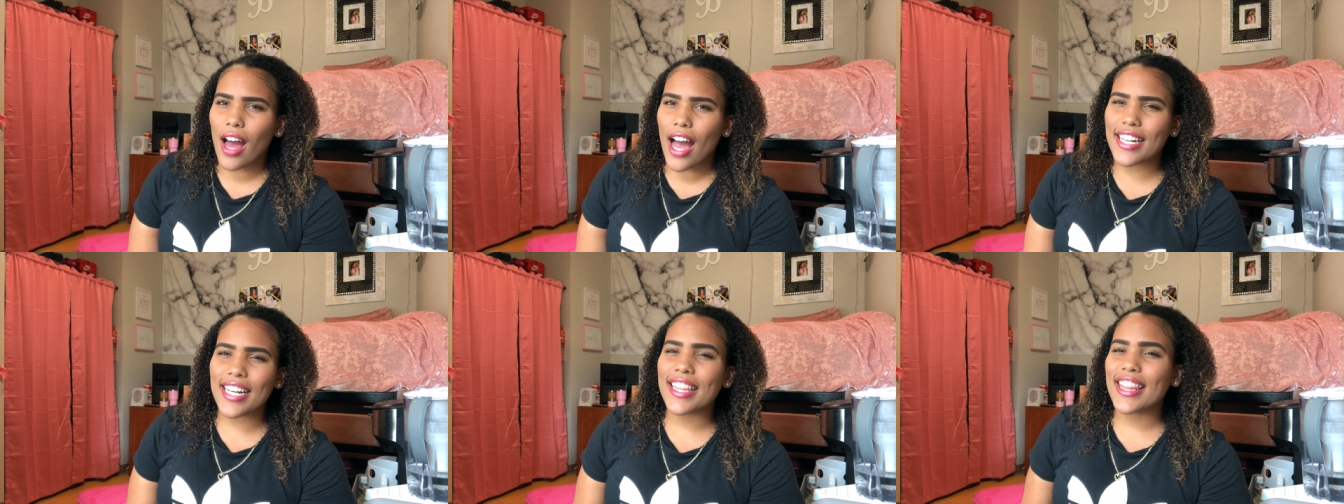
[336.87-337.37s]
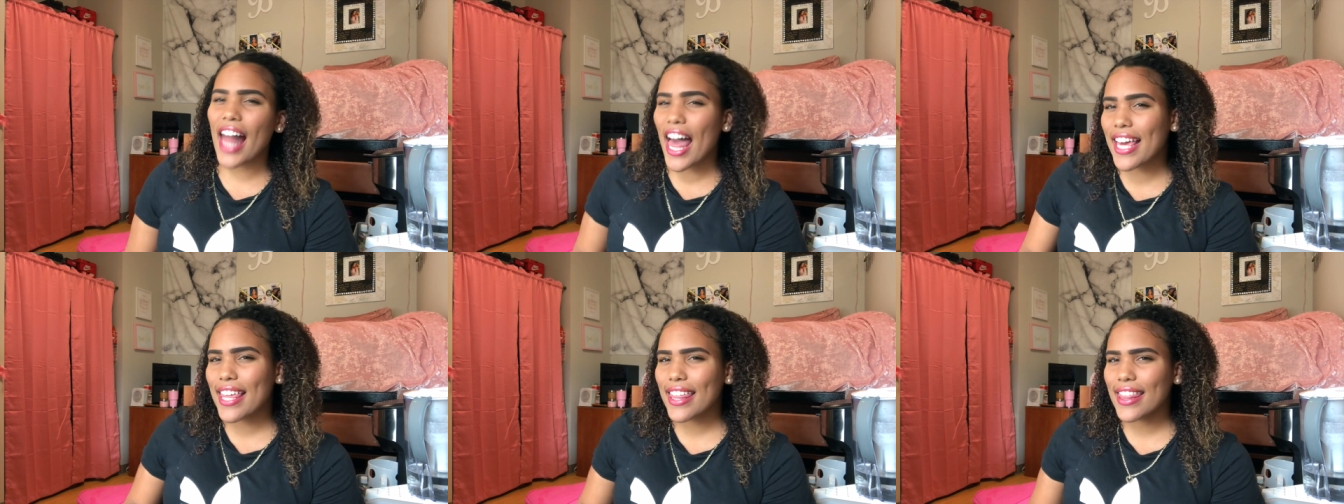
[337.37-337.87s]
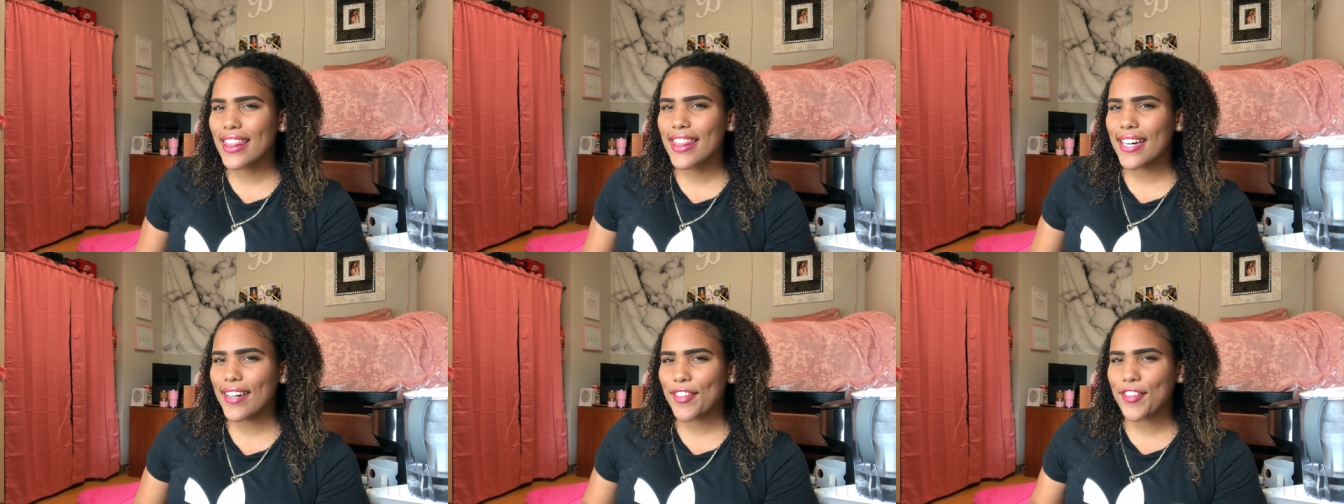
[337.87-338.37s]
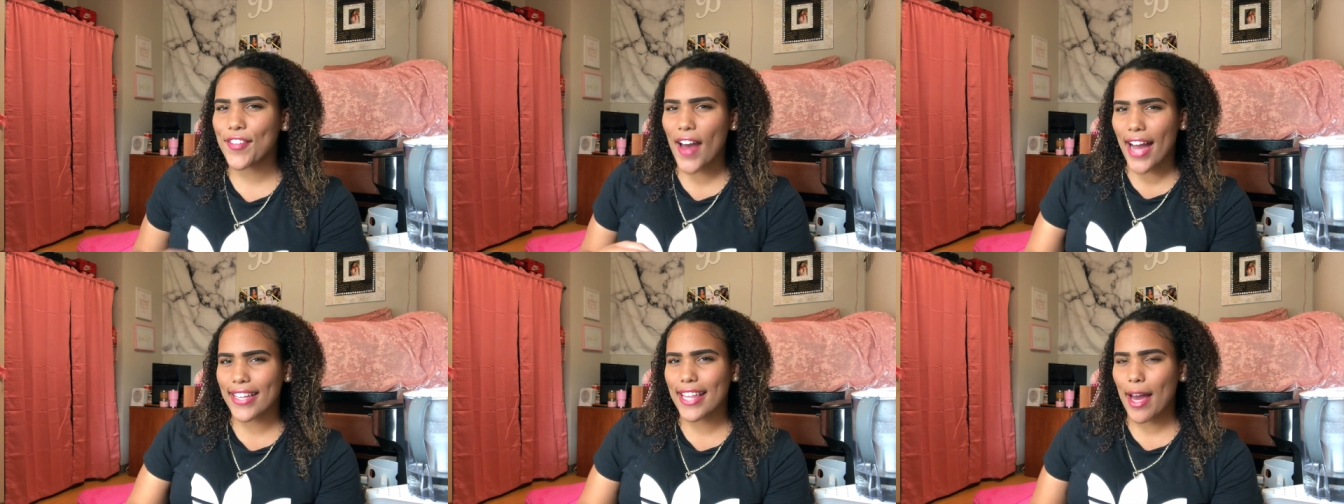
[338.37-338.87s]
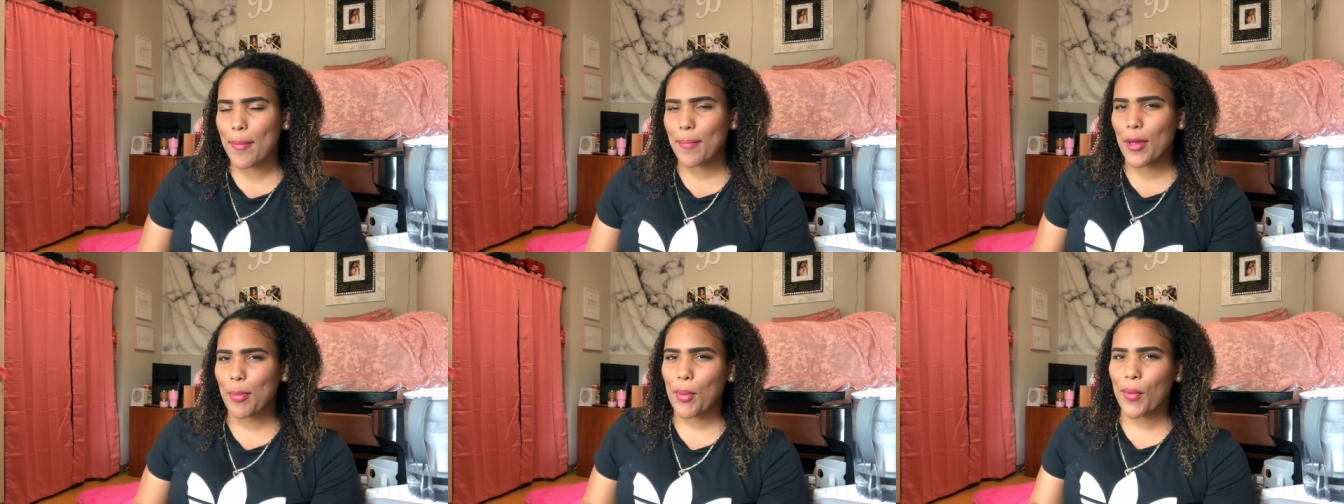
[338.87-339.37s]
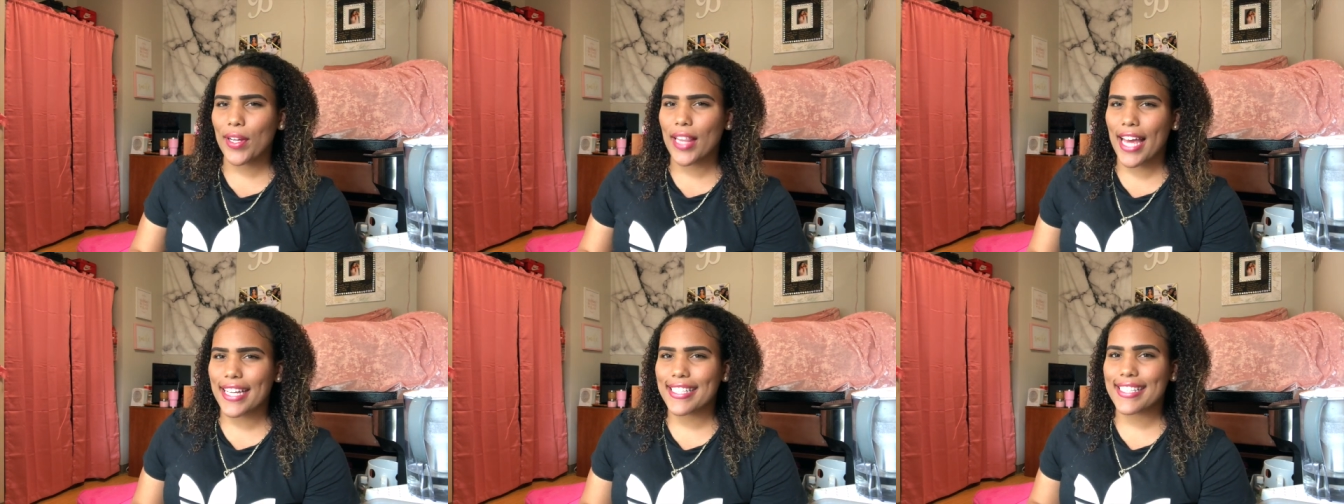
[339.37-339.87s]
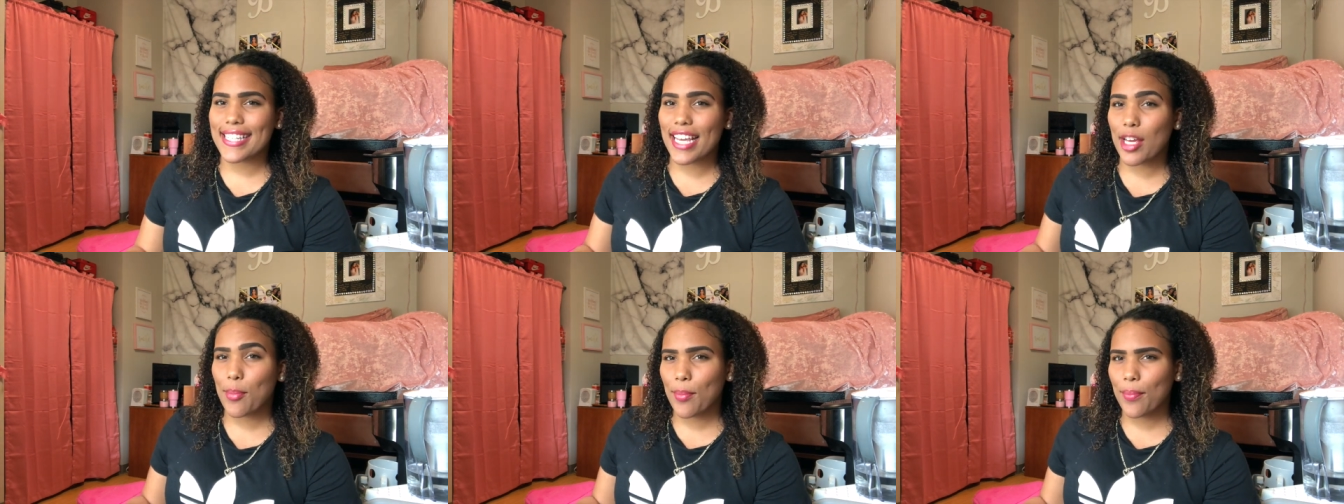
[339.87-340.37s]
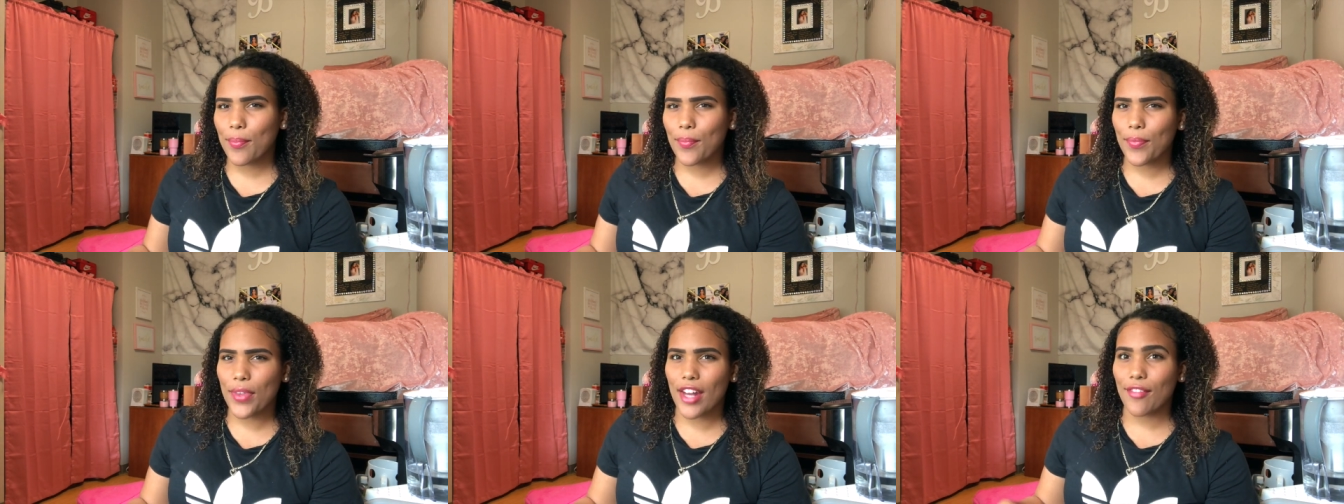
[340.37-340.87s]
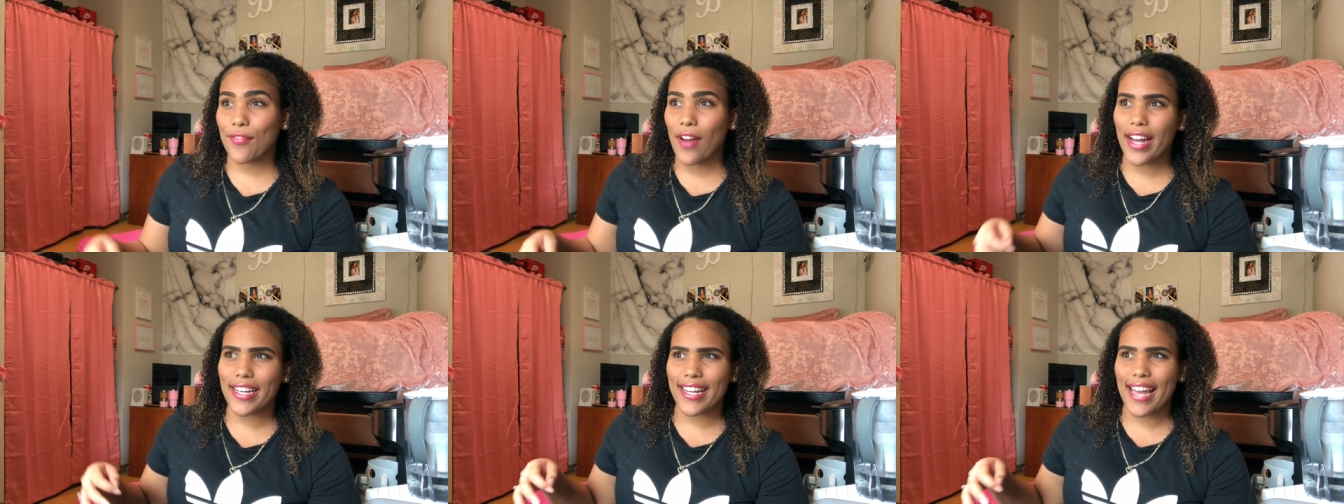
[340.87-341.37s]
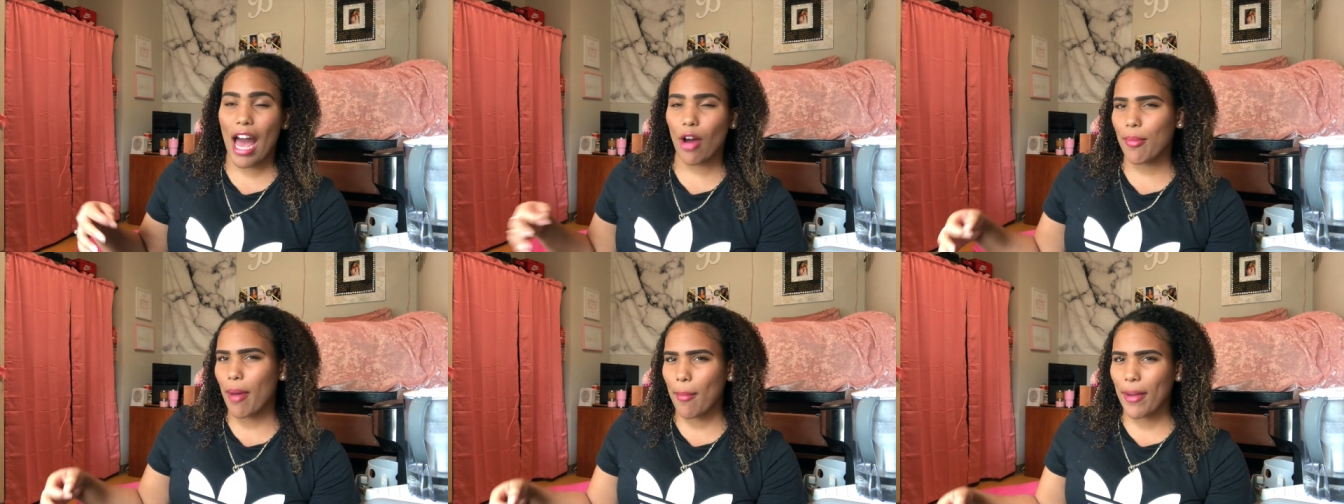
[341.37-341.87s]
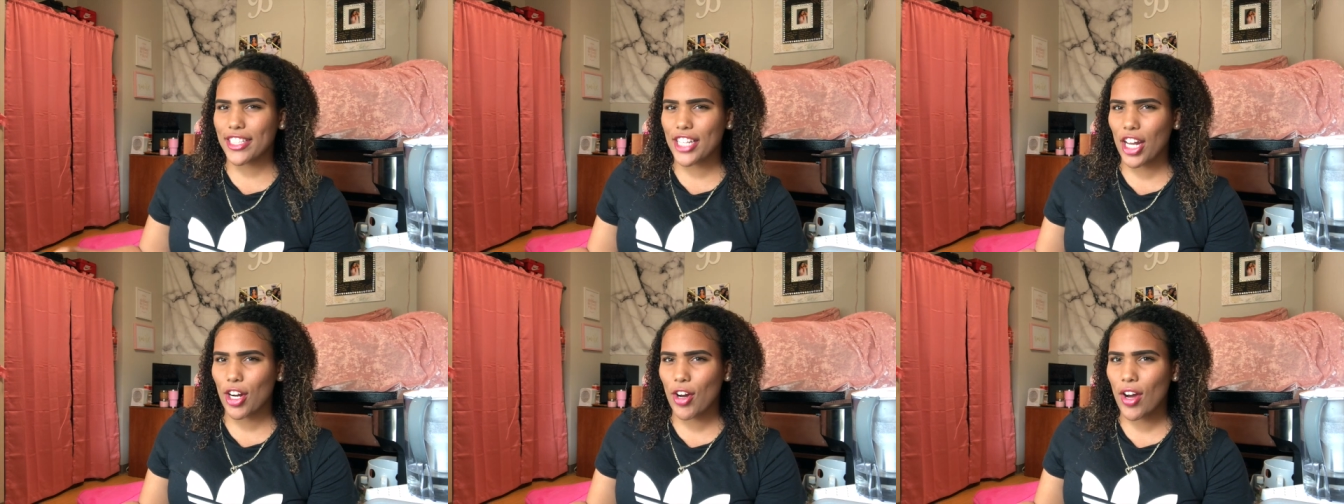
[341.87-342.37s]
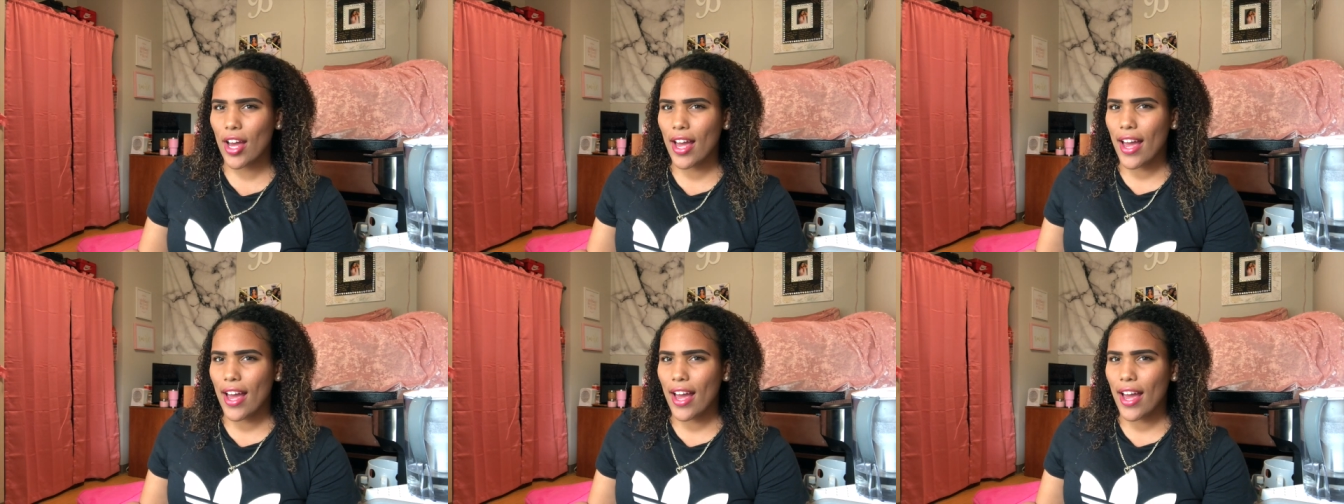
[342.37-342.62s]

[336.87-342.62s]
I didn't like the fact that people were like seeing and finding out about my channel